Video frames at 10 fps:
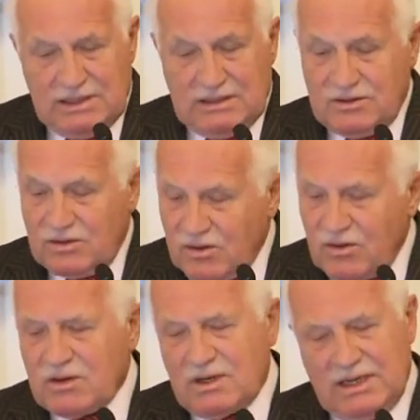the
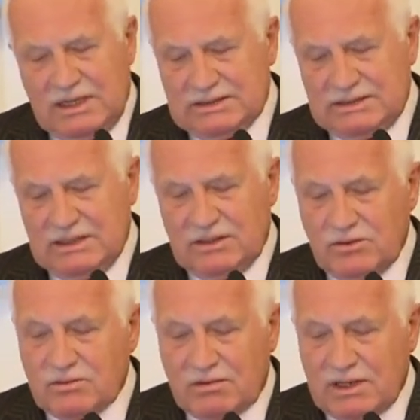long-lasting
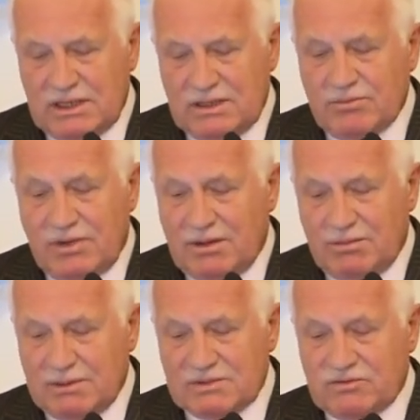Ukrainian
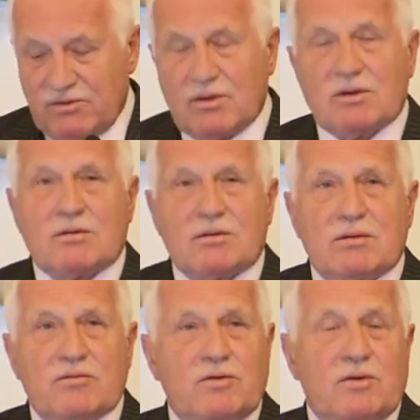problems
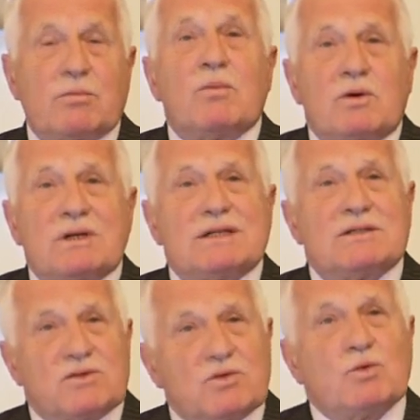for more than
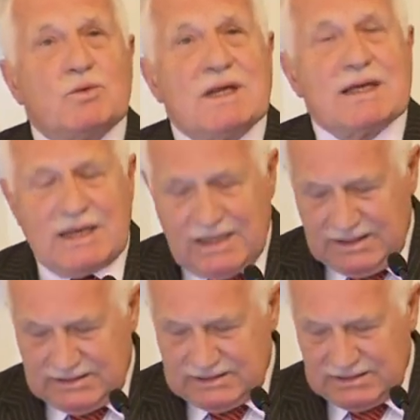two
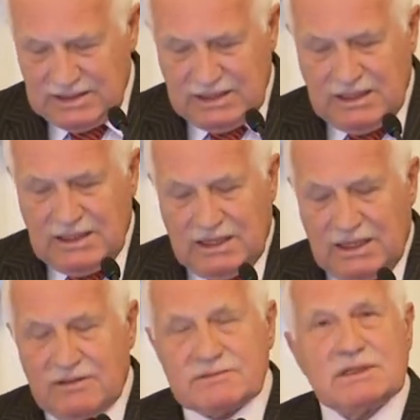decades
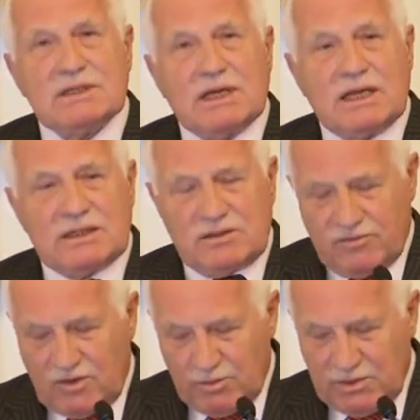after the end
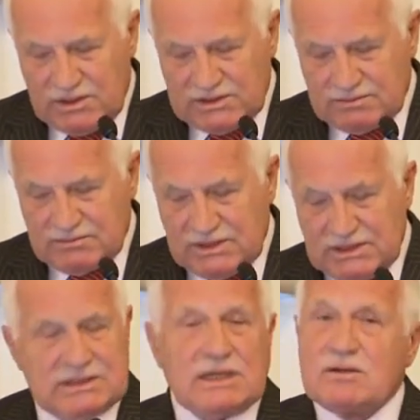of communism
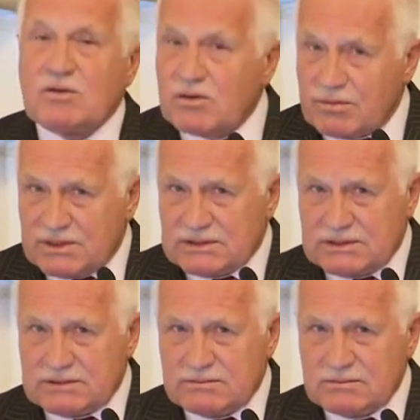is
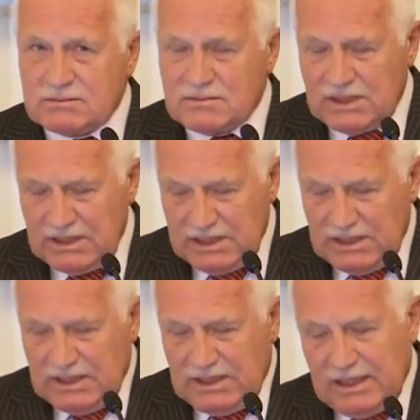enormous
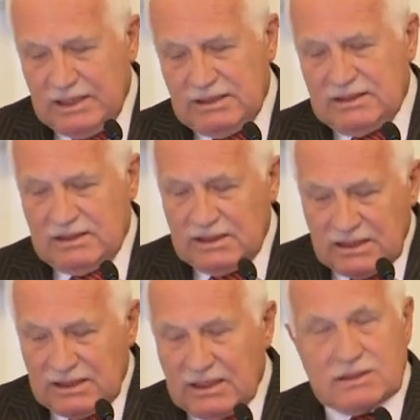and
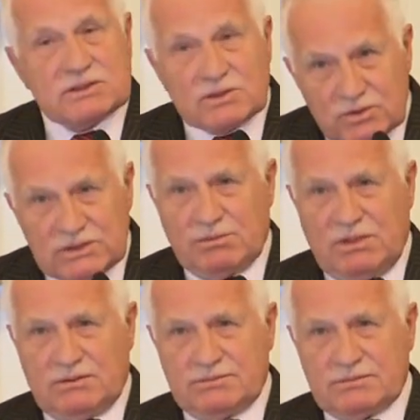inexcusable.